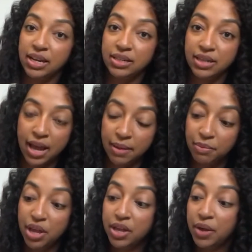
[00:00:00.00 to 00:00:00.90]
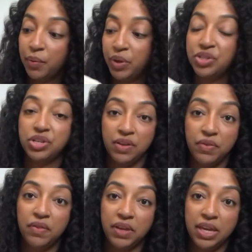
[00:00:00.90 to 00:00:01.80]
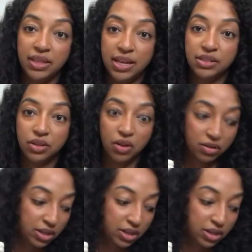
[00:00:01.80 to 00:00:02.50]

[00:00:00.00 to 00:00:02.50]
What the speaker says: at a time, which if you have a kid, that's a long